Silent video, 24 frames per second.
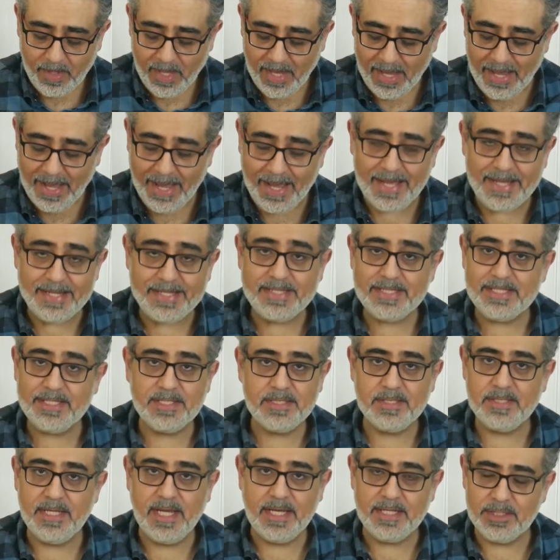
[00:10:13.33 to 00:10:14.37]
and
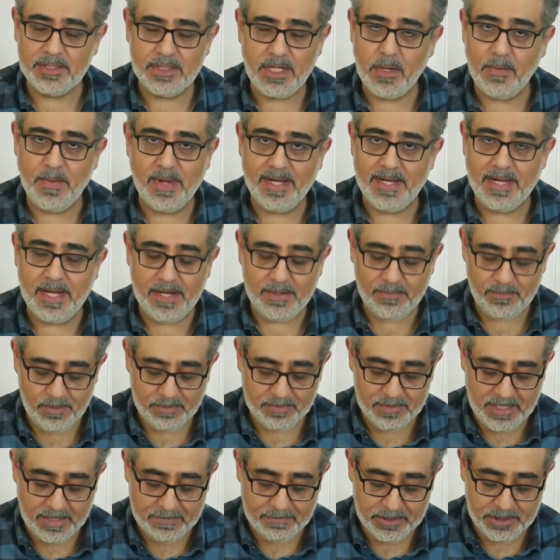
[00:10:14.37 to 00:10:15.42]
it's nowhere near
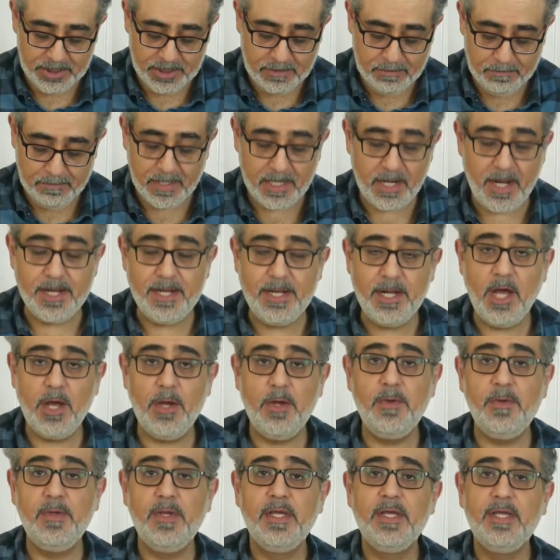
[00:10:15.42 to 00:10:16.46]
room temperature. But I
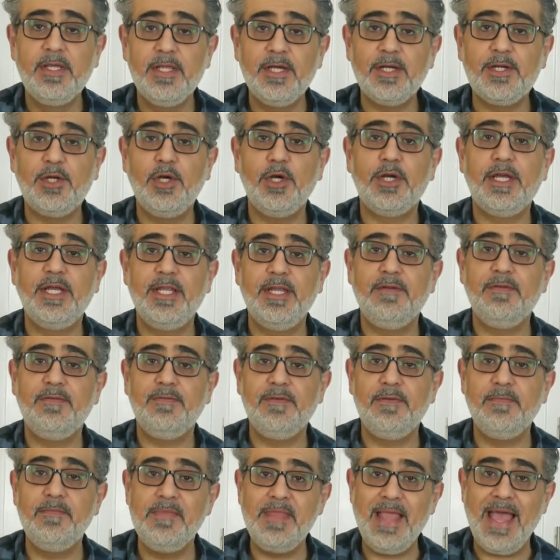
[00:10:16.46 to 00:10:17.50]
know that cooking it
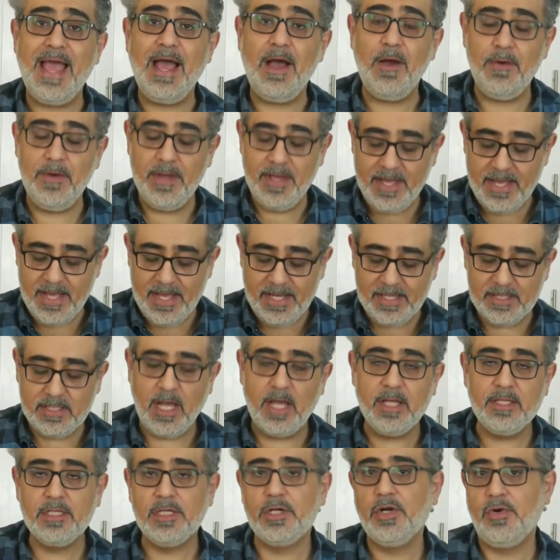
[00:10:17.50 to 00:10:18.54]
from now is
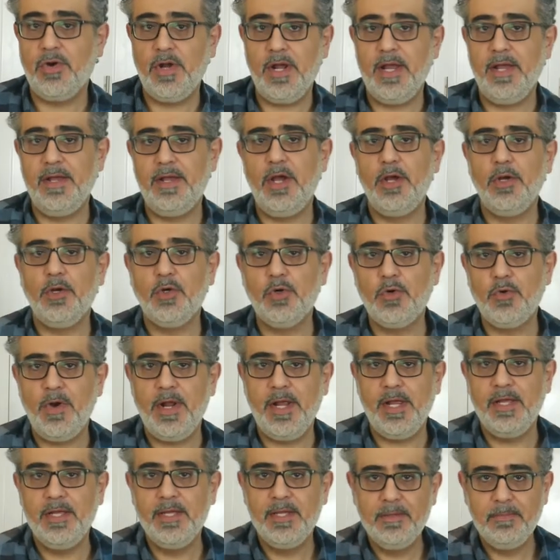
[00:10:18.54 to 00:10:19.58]
going to create a
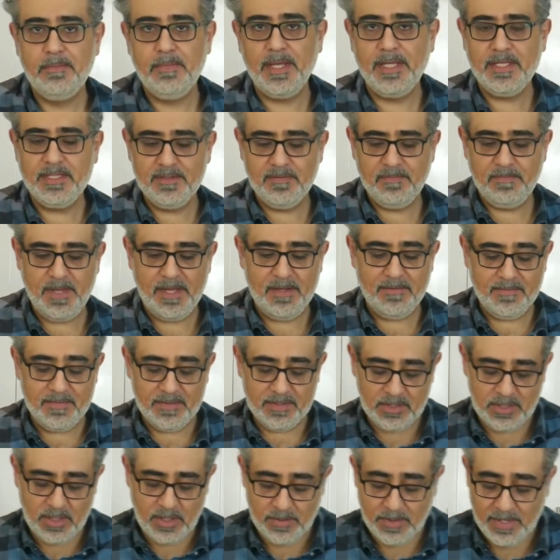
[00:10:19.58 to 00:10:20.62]
great piece of beef.
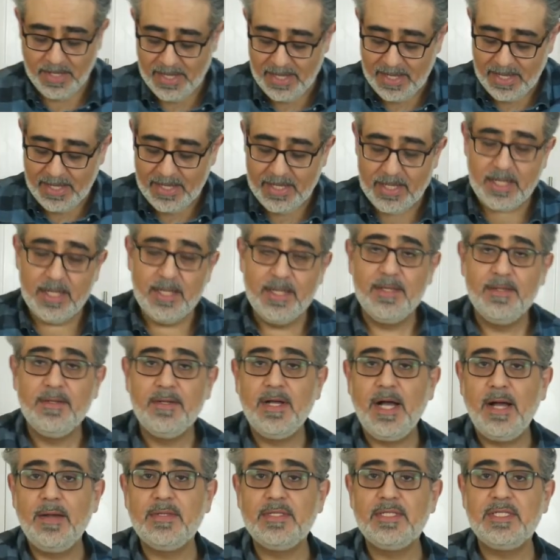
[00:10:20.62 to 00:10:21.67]
So
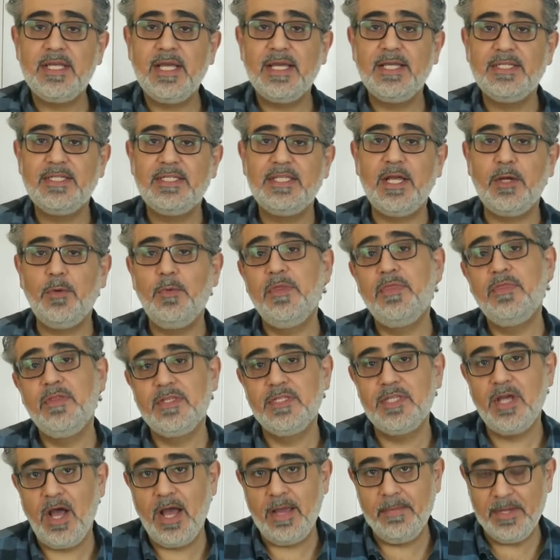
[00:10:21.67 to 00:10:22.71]
I would say stick with the
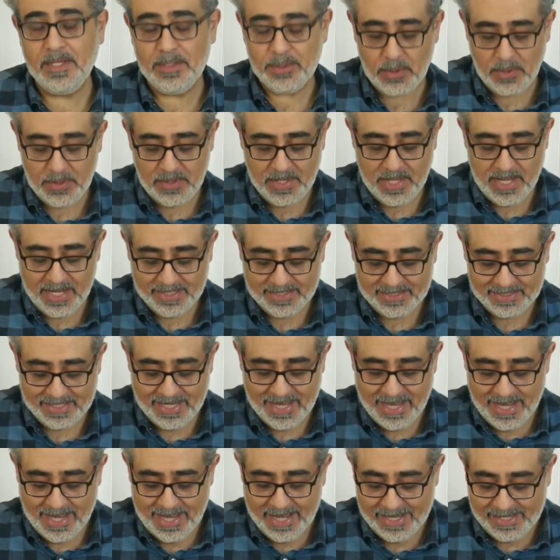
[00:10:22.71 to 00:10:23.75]
timings on this.
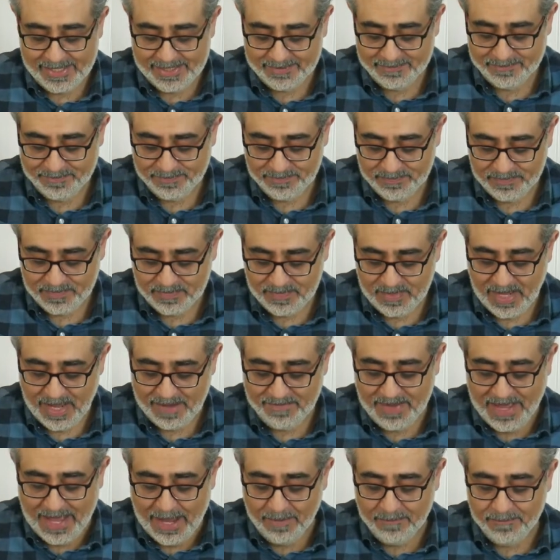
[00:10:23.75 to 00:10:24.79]

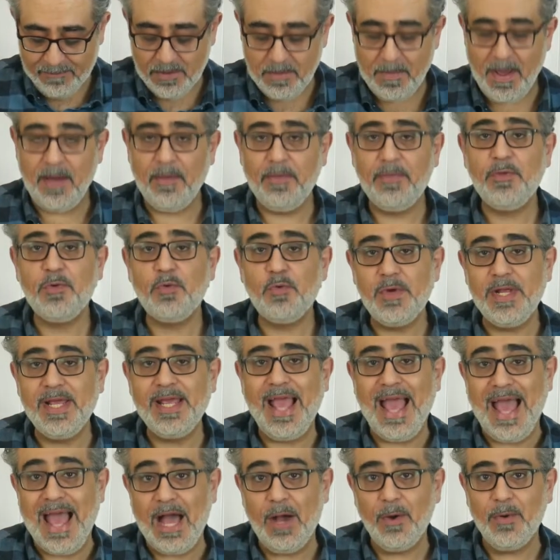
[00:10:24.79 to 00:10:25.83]
Have it out for about
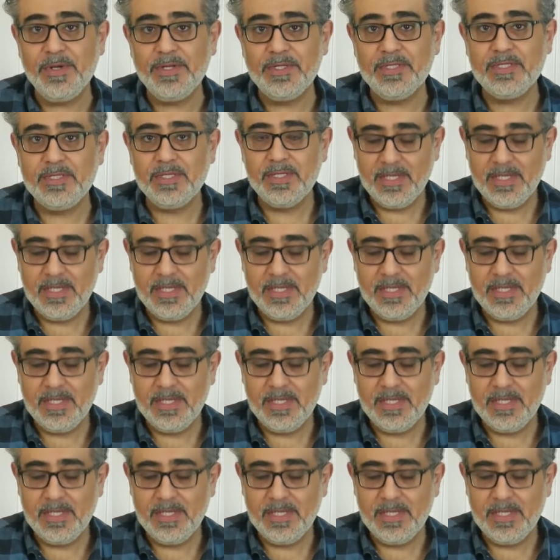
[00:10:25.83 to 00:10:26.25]
3 hours